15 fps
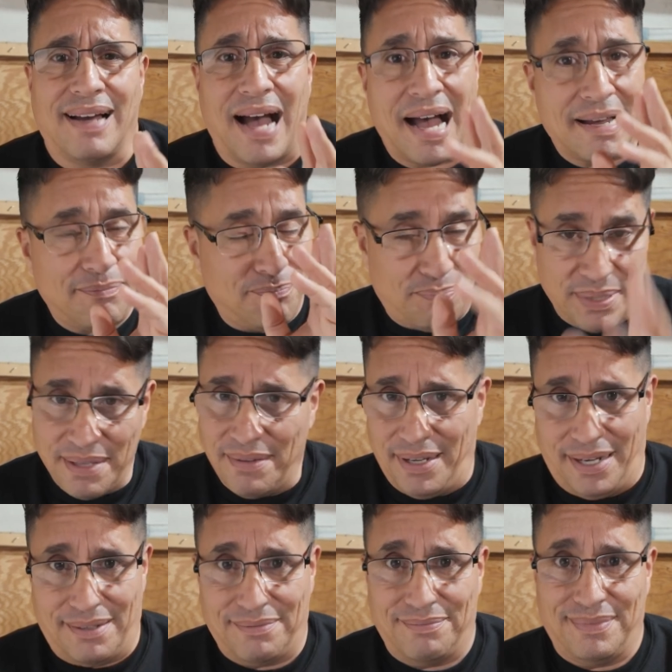I've been
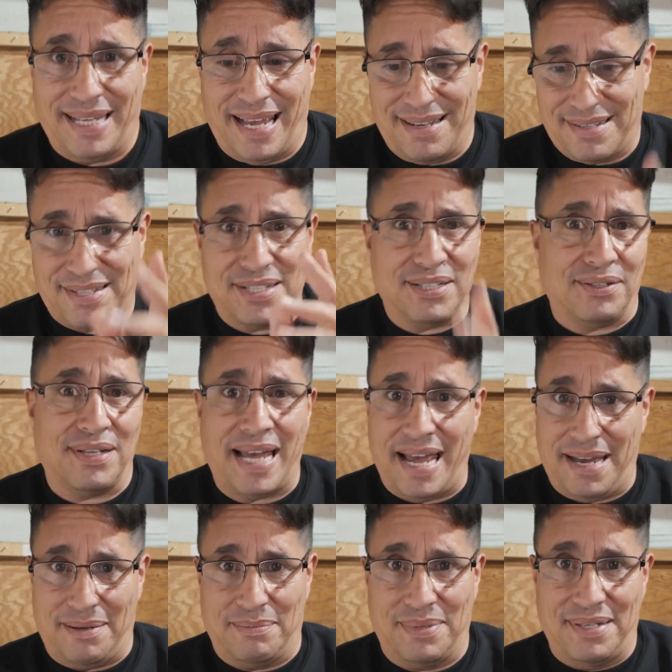there and still
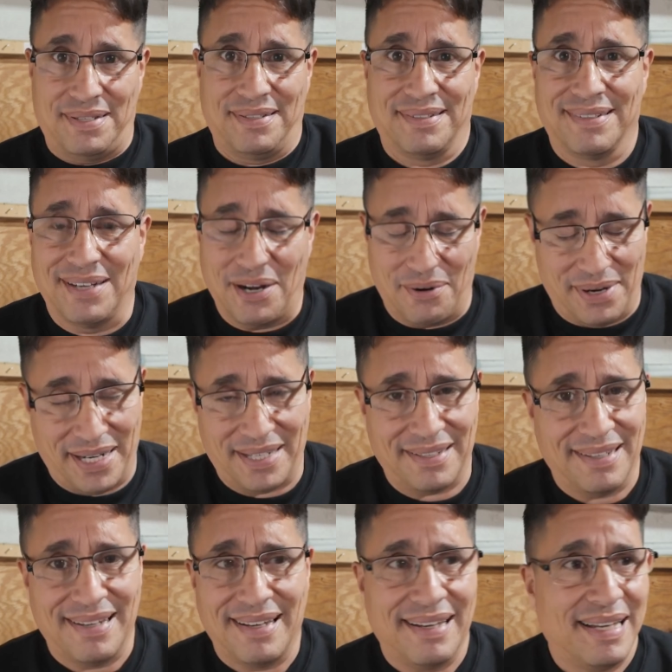am. All right.
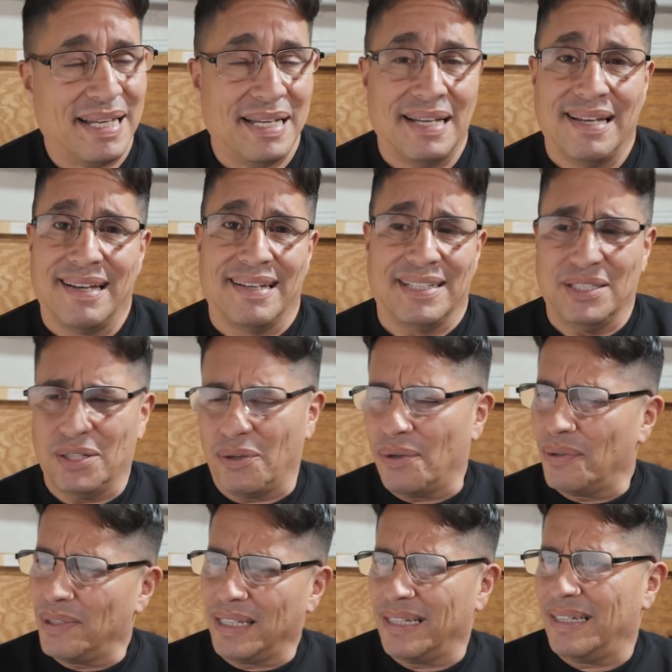
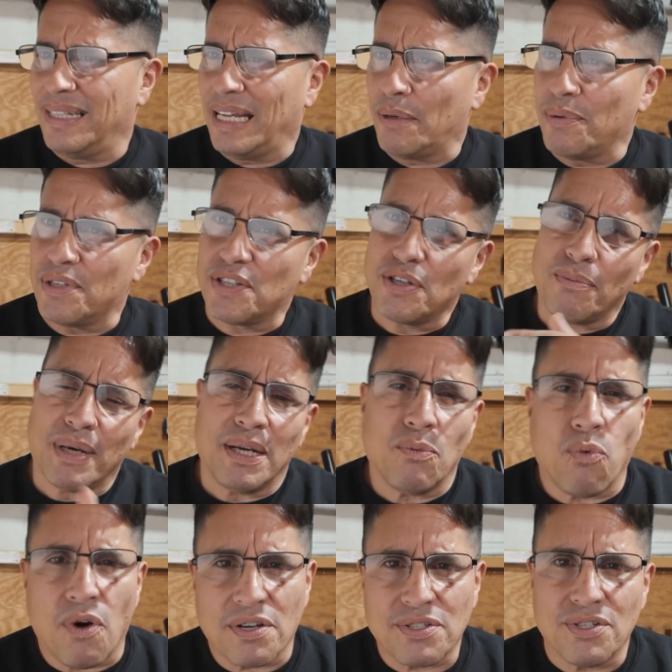Like when somebody
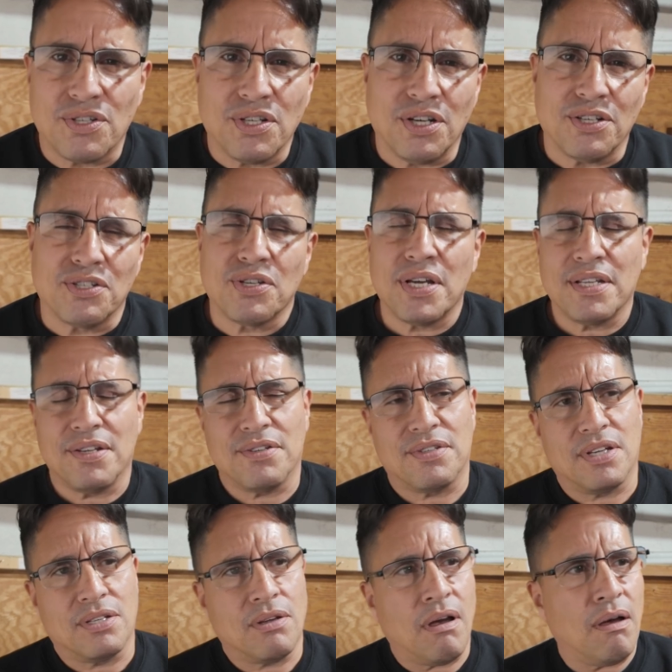walks into your tent and
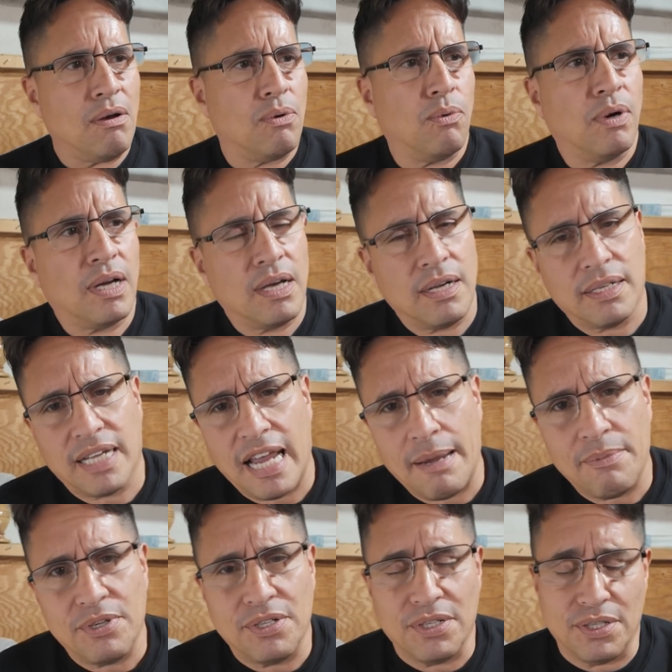says, "Oh, what kind of
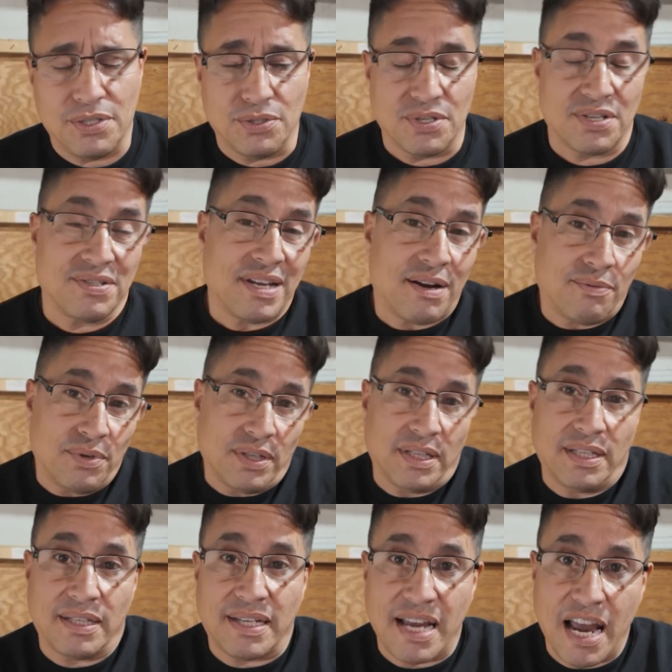camera do you use?" It's not
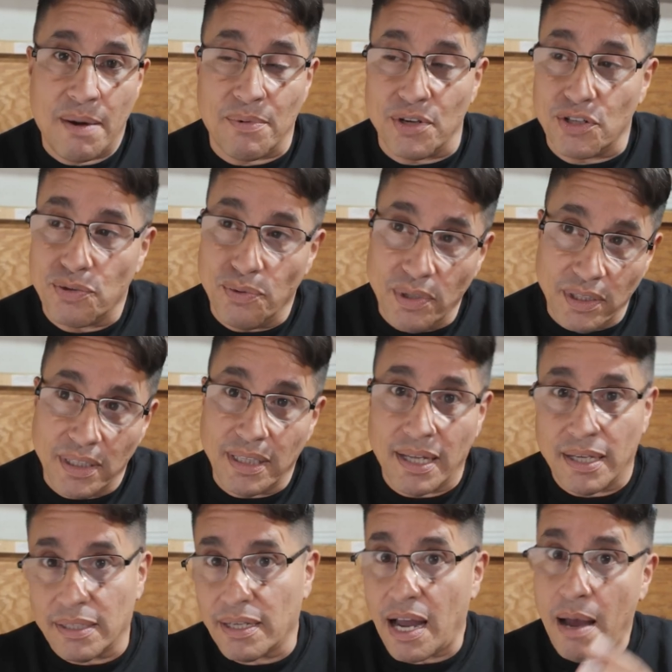really the camera. It's really
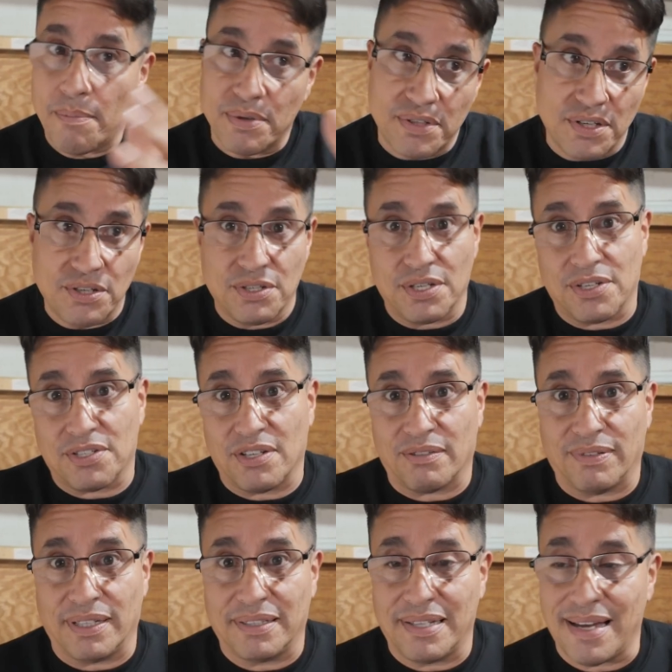like composition and
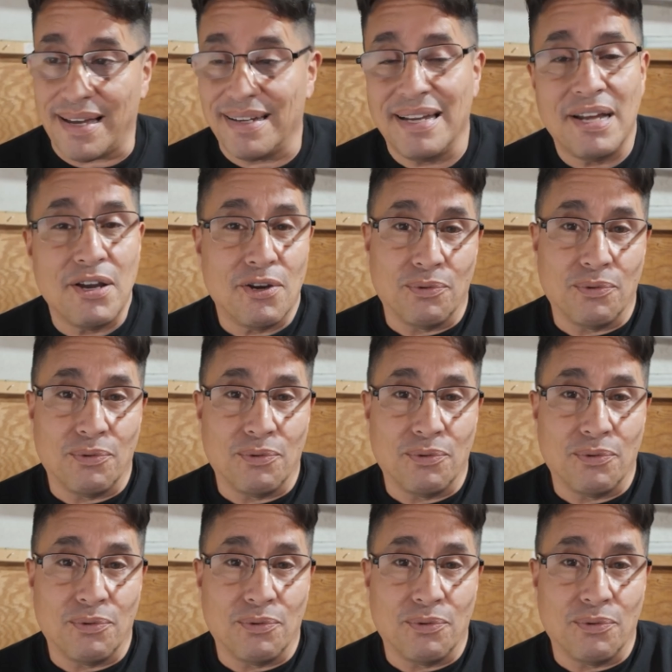stuff like that.